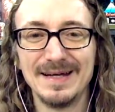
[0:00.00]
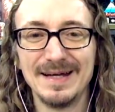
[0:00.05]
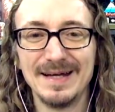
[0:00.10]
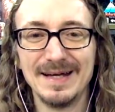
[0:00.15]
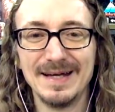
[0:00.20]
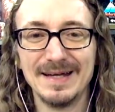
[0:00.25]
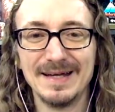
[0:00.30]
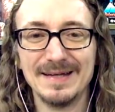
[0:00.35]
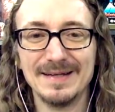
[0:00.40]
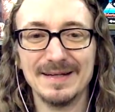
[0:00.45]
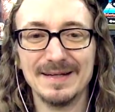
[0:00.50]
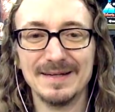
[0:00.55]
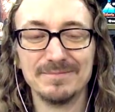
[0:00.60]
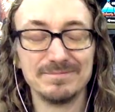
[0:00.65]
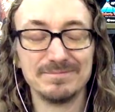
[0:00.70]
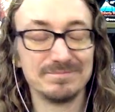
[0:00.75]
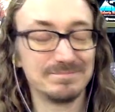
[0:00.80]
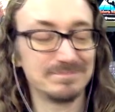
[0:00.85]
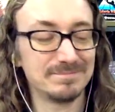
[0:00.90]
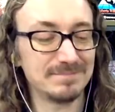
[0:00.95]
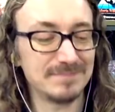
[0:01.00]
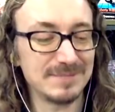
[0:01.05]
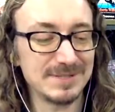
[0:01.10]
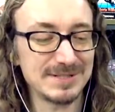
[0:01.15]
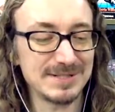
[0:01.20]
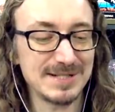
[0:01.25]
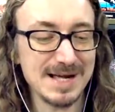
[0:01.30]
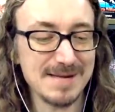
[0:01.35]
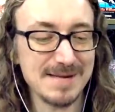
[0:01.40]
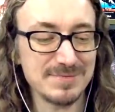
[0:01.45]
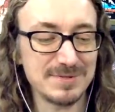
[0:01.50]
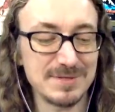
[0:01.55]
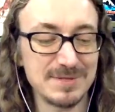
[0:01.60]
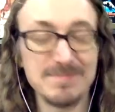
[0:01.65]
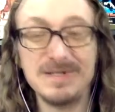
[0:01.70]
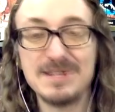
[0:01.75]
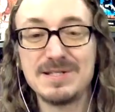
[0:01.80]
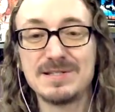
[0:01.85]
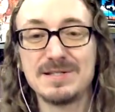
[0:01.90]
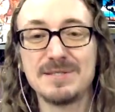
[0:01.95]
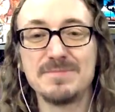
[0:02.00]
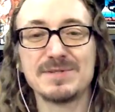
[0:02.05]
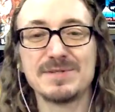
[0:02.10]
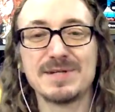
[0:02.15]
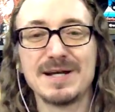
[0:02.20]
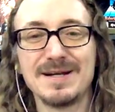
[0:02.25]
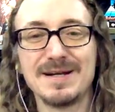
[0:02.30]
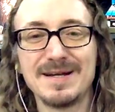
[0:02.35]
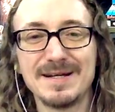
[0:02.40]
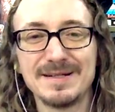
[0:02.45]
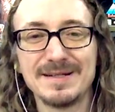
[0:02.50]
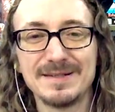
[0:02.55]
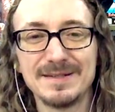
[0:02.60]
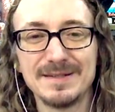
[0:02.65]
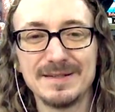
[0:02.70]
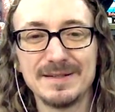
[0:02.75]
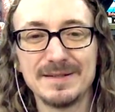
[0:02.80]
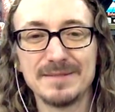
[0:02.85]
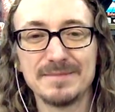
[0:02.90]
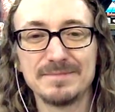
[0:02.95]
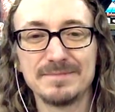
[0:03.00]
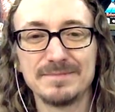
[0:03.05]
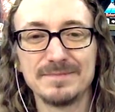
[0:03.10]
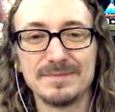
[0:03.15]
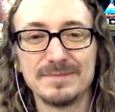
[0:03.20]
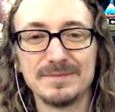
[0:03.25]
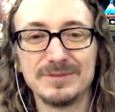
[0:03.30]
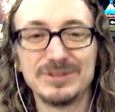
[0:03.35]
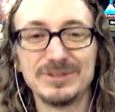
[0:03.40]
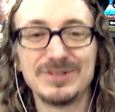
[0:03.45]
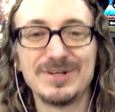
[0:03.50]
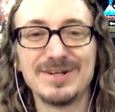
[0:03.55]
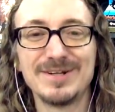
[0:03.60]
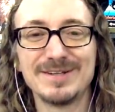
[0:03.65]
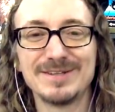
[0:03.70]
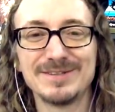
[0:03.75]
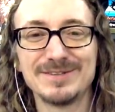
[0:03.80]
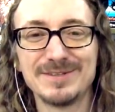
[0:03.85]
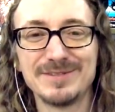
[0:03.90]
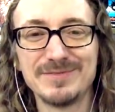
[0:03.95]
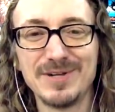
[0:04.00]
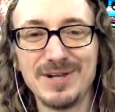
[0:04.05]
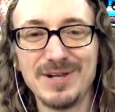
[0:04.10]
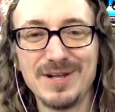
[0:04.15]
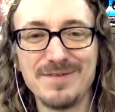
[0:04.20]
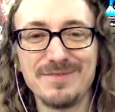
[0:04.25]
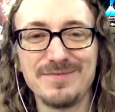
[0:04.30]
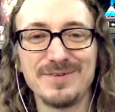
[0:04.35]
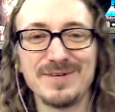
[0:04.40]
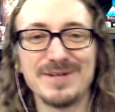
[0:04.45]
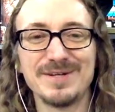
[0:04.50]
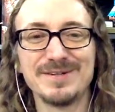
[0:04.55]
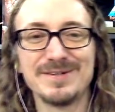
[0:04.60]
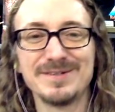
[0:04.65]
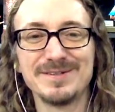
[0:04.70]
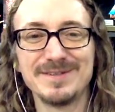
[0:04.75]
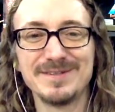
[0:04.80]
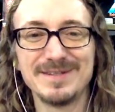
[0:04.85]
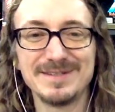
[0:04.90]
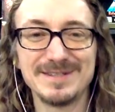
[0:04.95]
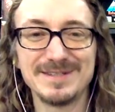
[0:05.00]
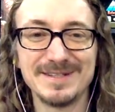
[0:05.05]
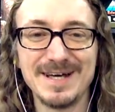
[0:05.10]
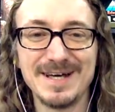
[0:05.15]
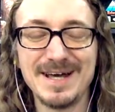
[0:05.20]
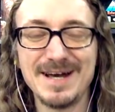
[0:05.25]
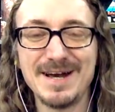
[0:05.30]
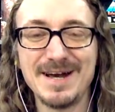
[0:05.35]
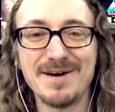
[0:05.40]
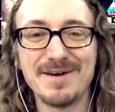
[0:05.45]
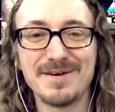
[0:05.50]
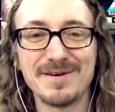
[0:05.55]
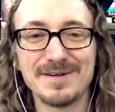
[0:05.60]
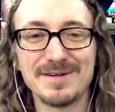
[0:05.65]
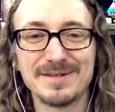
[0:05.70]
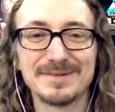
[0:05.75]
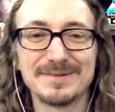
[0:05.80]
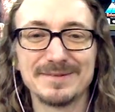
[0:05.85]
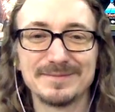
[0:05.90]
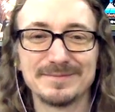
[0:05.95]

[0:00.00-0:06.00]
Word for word: And this game, to me, seems kind of like a would you call it sort of a love letter to the to that era?